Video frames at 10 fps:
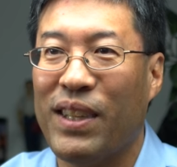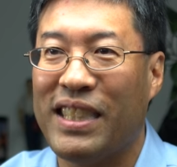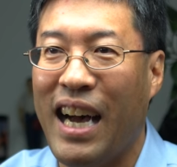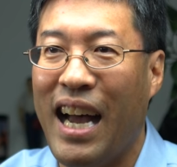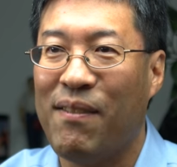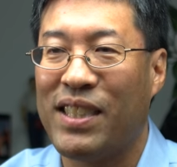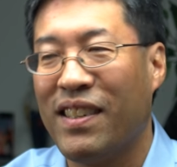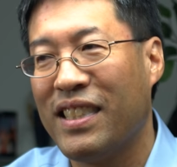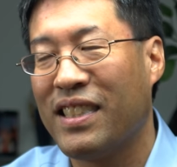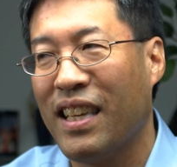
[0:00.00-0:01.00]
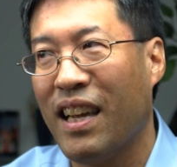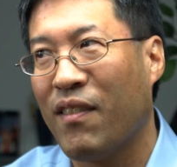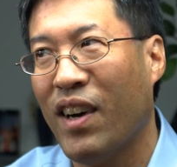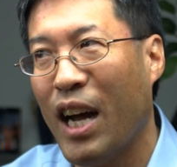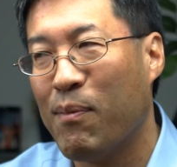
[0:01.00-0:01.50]
the time. So he just said, like,
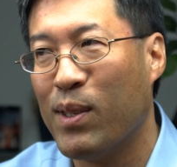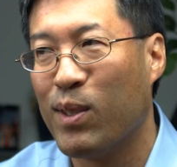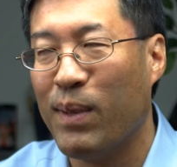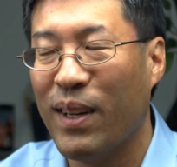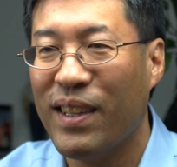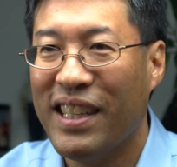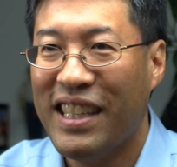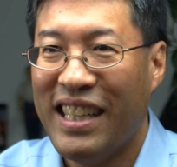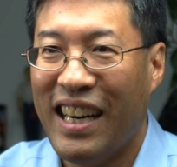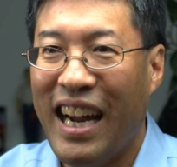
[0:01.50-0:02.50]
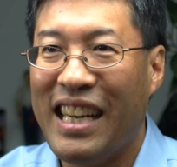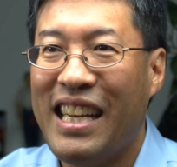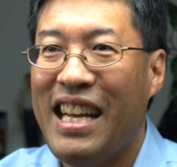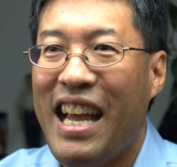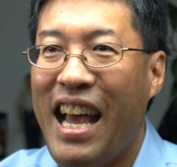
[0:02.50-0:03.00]
well, I opposed the bill. Right.
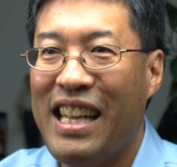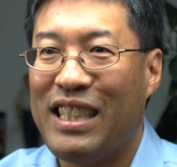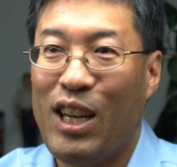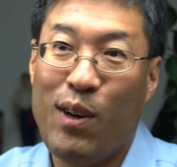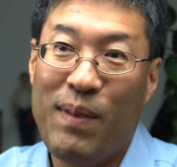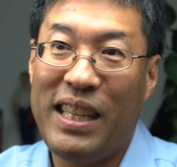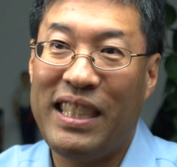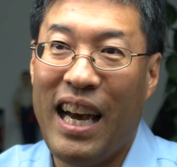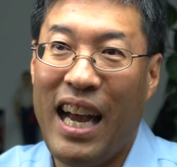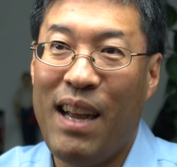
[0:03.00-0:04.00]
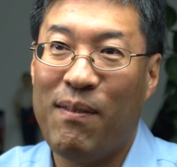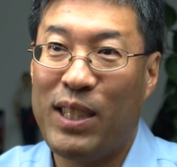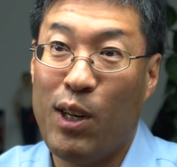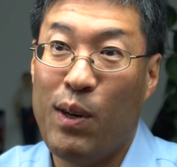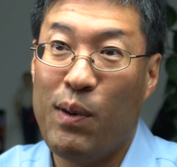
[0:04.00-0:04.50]
And so meantime,
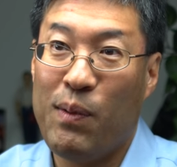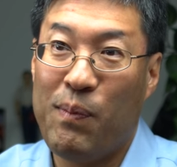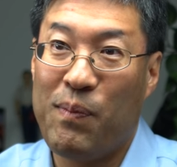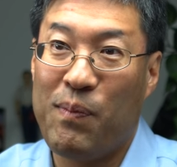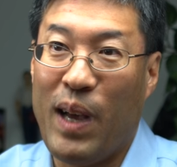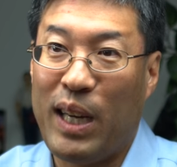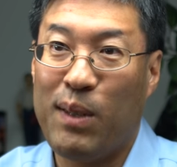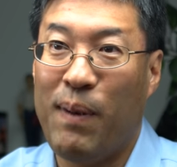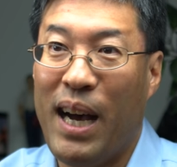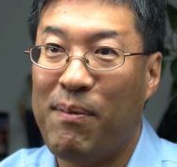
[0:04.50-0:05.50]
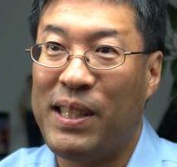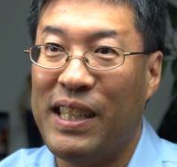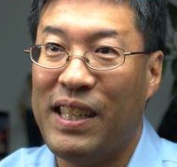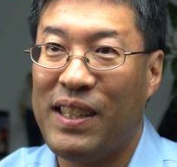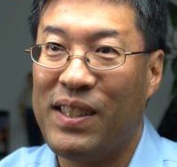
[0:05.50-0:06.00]
so Dr. Bob
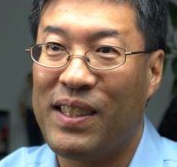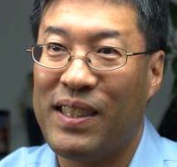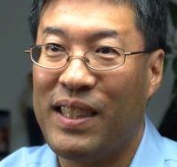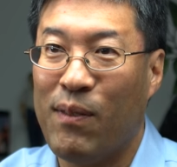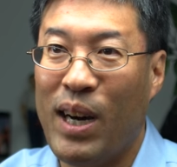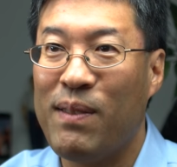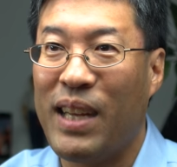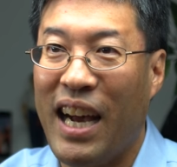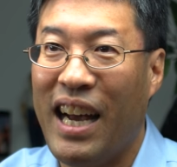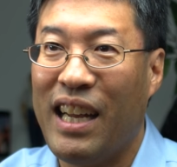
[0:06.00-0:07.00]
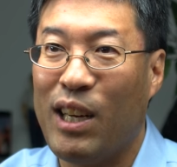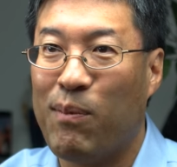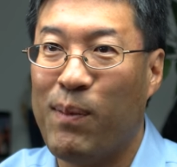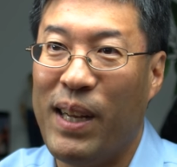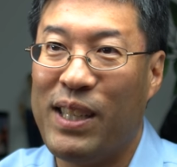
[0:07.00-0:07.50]
Sears, the one guy on
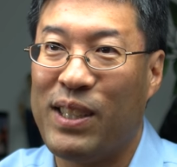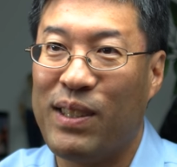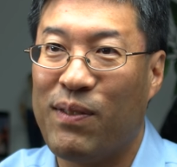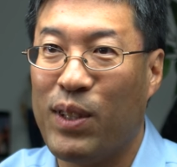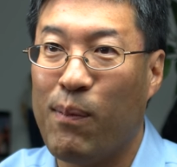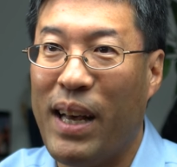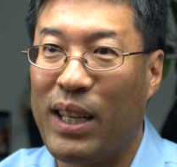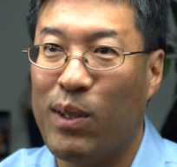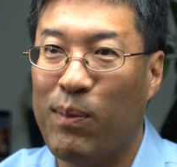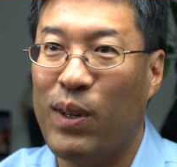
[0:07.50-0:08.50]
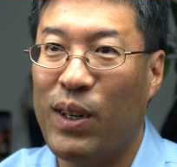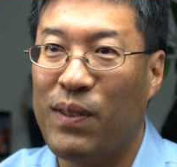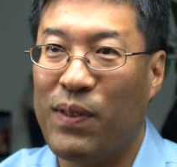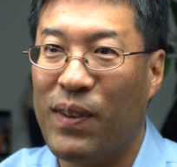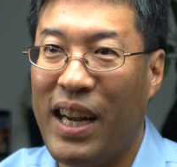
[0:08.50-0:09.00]
probation with the medical board
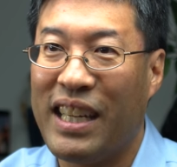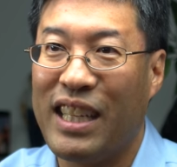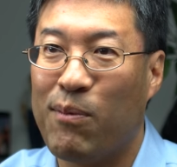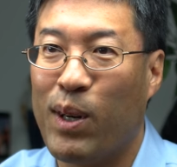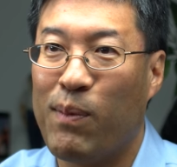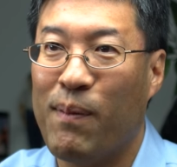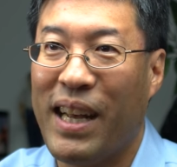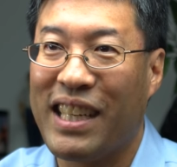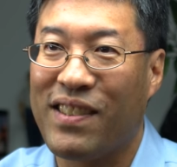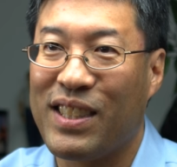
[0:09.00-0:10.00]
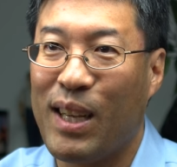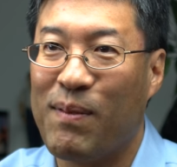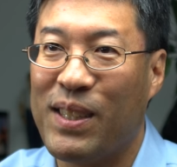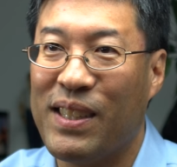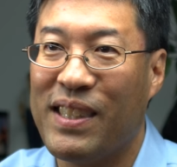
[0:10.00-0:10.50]
for writing inappropriate medical
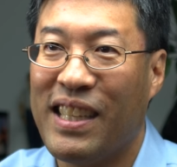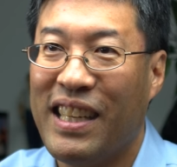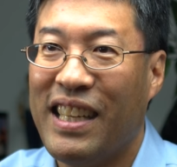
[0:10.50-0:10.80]
exemptions,